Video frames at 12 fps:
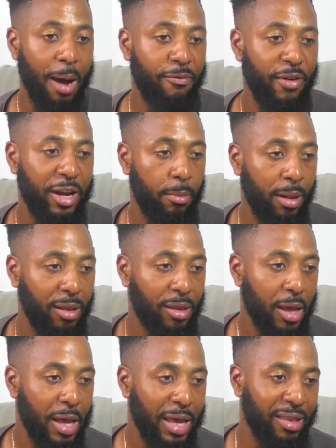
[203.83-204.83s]

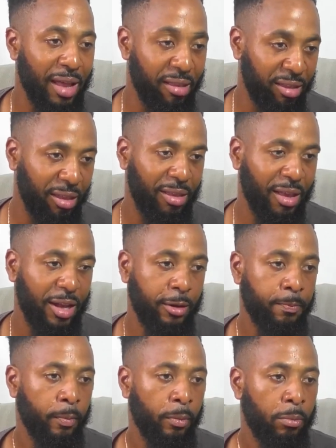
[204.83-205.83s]
Venables his assistant.